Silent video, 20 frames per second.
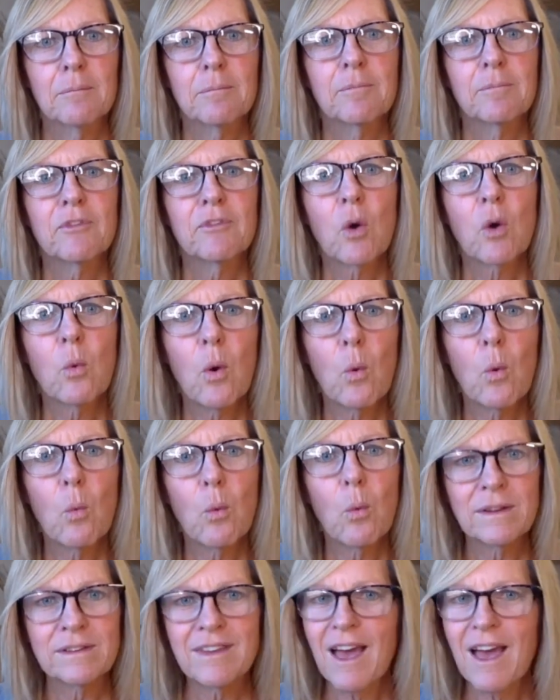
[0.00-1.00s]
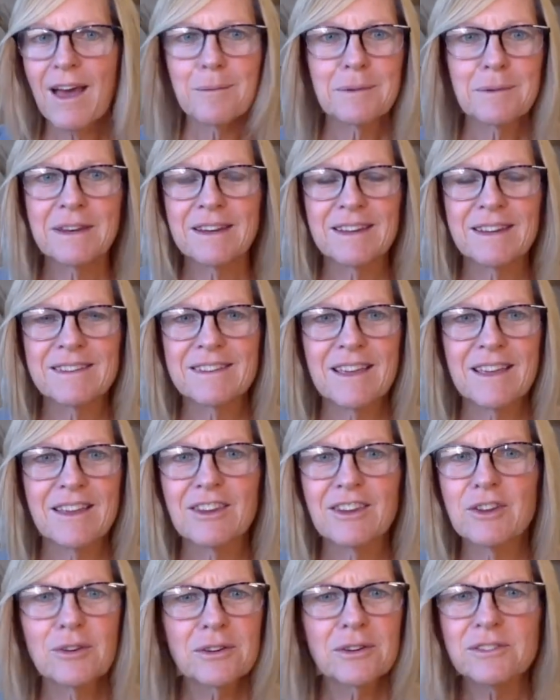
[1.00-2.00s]
So what's happening is
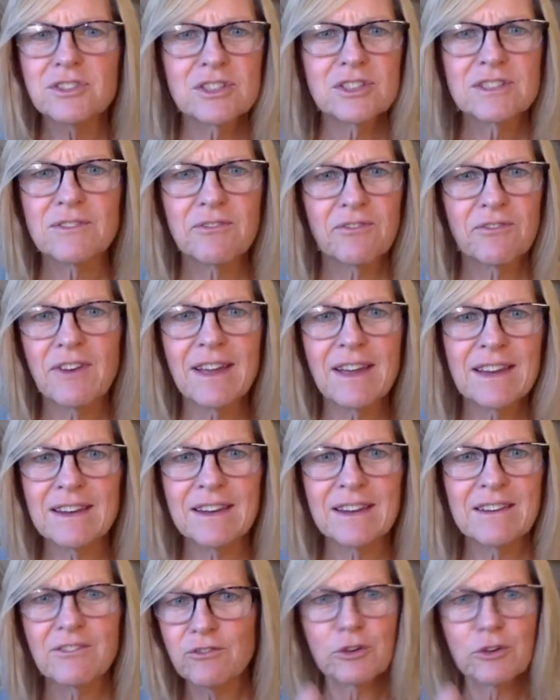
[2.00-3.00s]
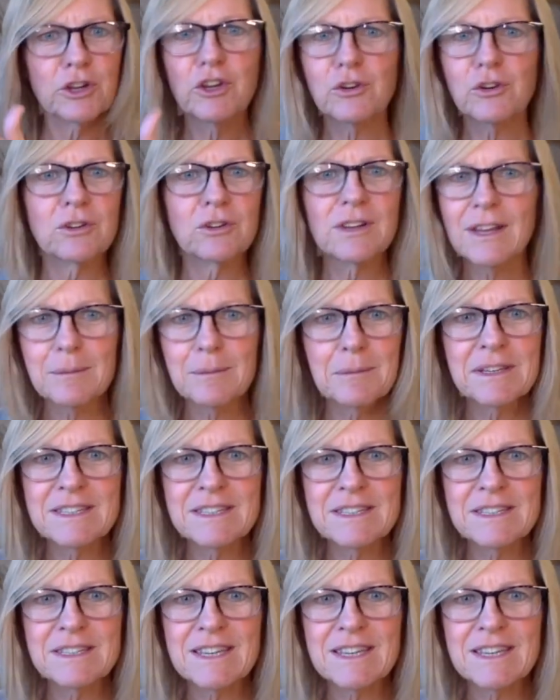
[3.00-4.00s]
you're just fighting for your
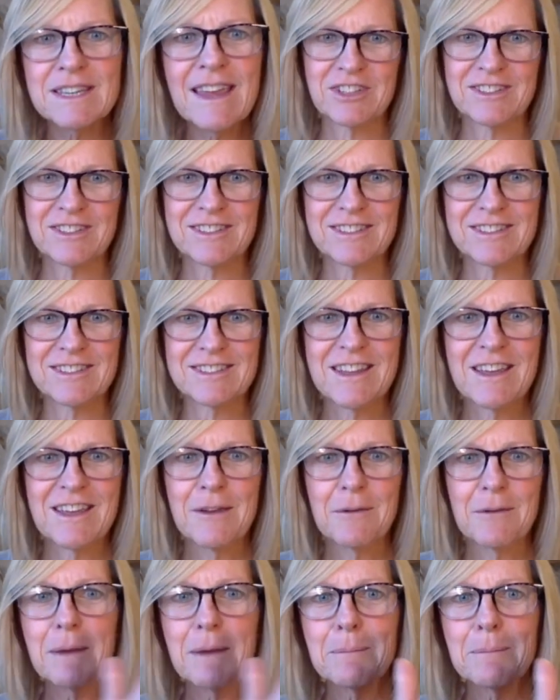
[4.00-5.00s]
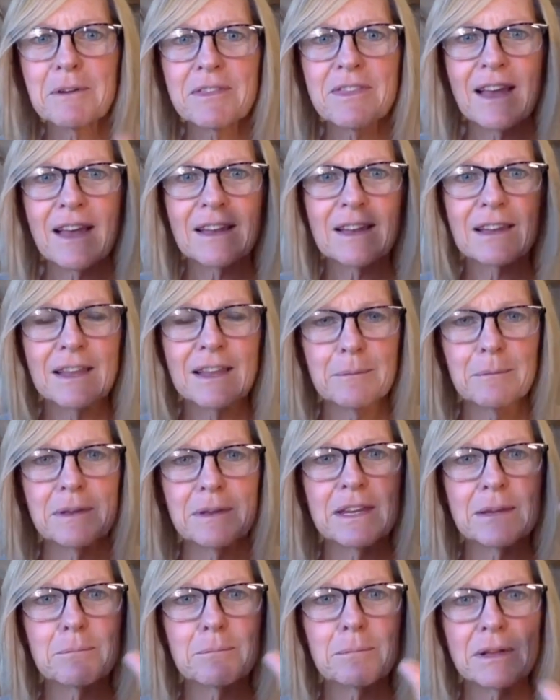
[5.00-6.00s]
limitations. Remember that
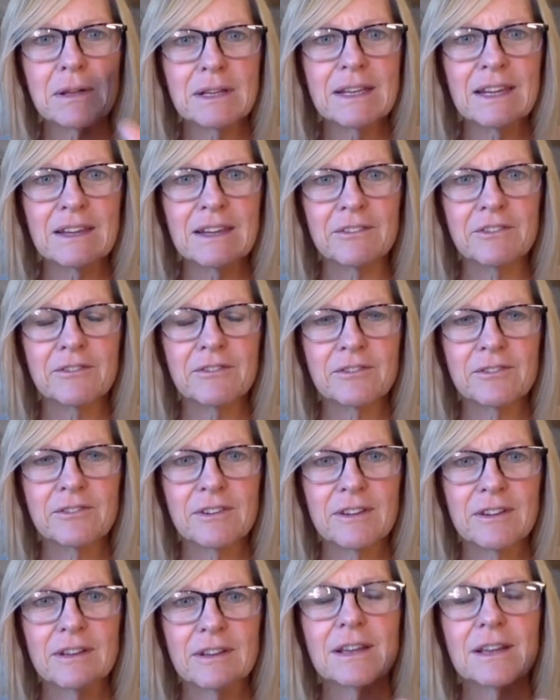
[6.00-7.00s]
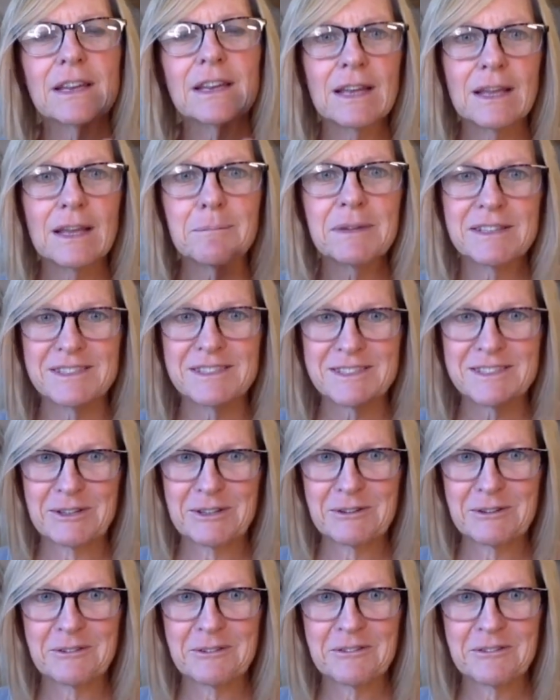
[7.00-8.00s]
limiting belief limits
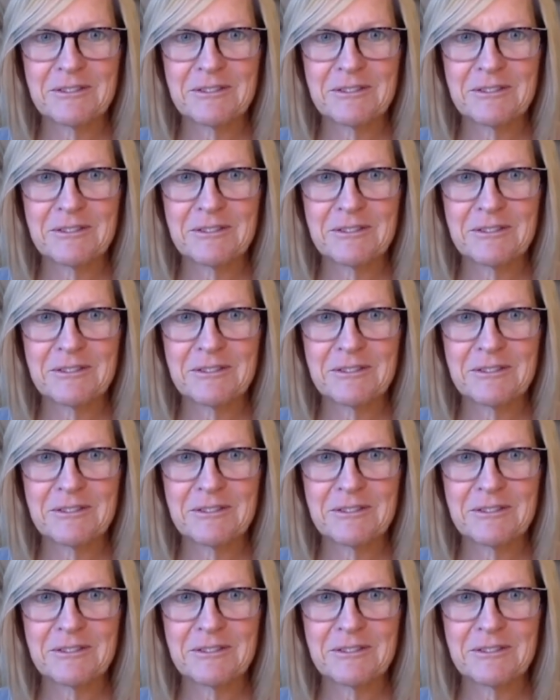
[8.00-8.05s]
you.